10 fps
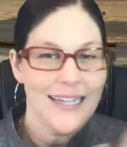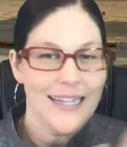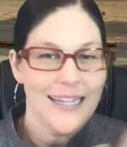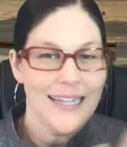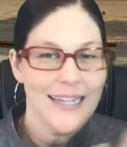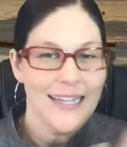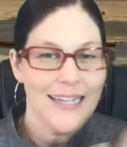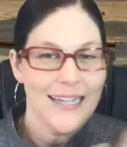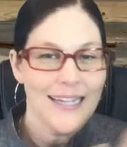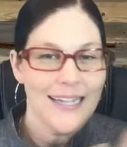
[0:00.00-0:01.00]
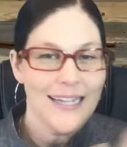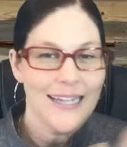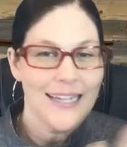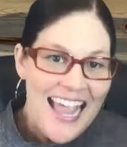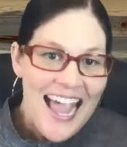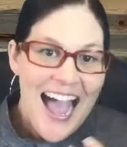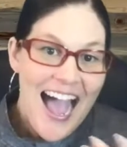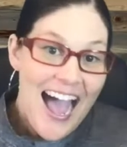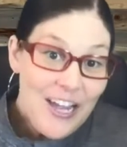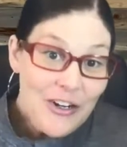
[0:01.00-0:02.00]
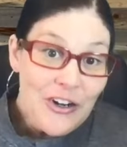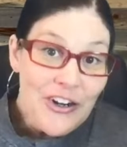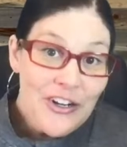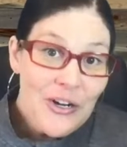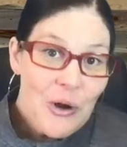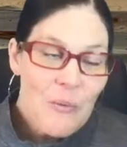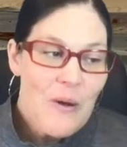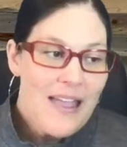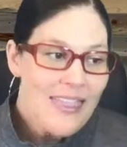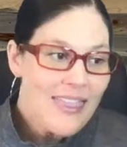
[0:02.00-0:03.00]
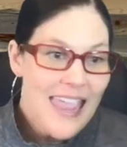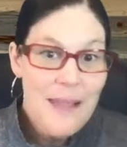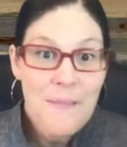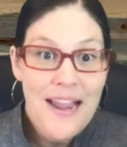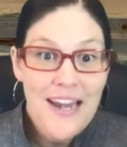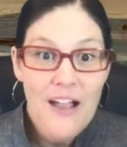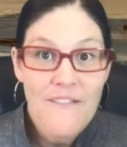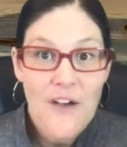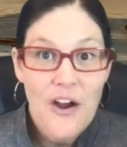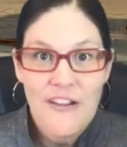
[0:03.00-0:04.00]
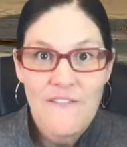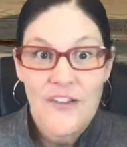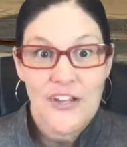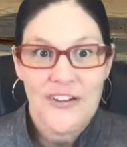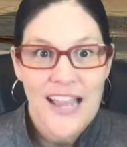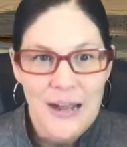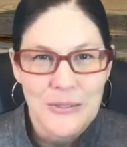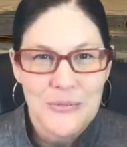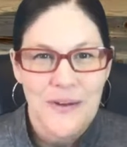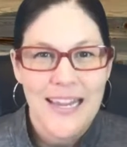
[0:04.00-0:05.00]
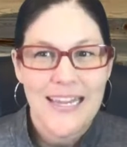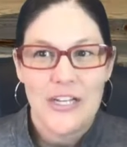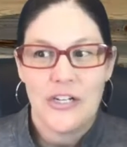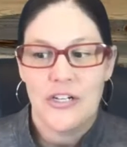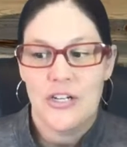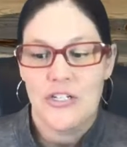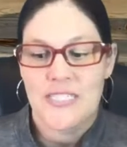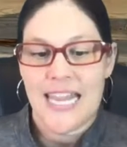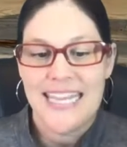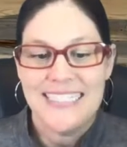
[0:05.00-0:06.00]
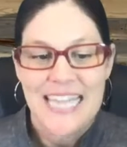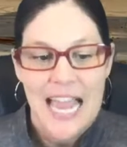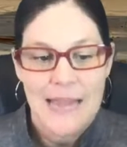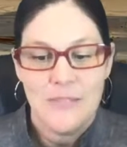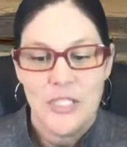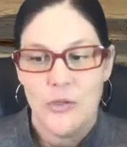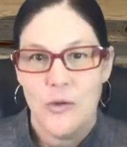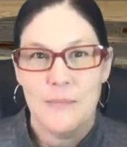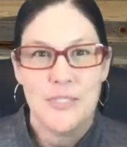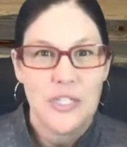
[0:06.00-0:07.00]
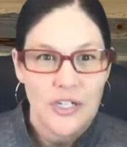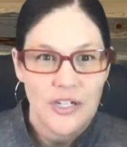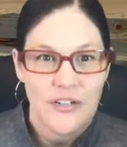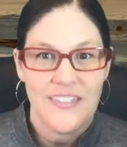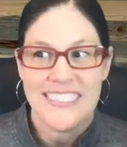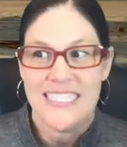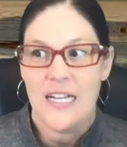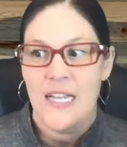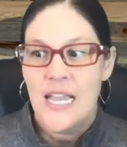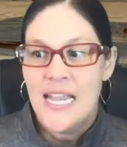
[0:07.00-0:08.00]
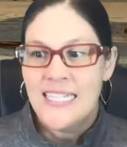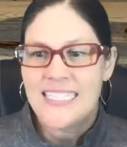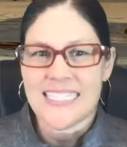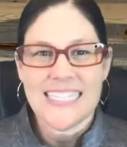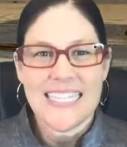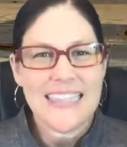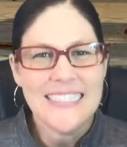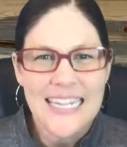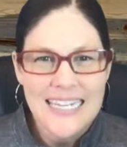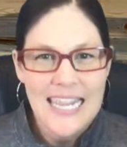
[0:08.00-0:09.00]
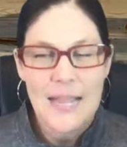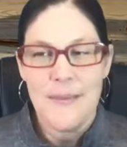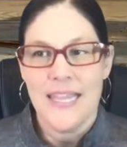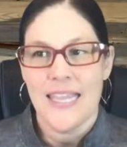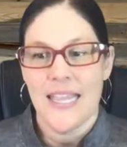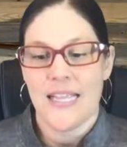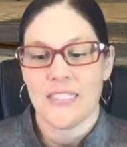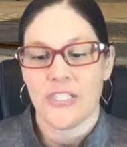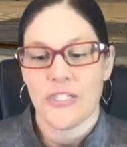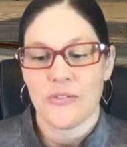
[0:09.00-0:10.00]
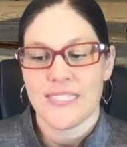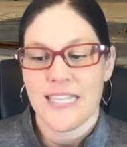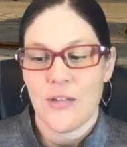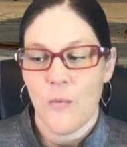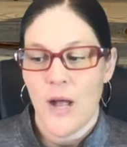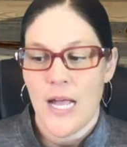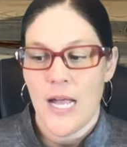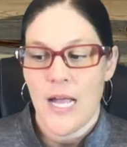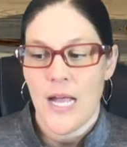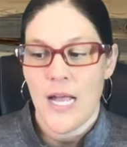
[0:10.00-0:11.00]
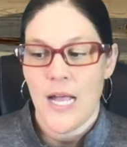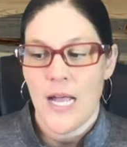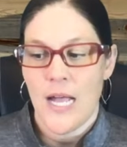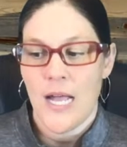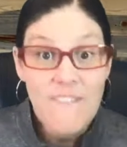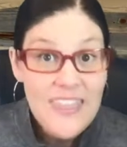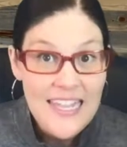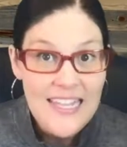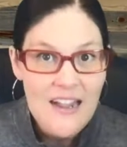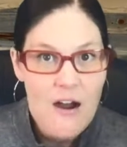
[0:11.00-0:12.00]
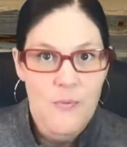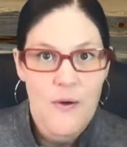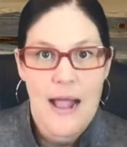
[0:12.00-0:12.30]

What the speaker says: but in a way that's like, honor what they might have already figured out, right? And you're taking time to observe and to see the dynamic and to see what they think are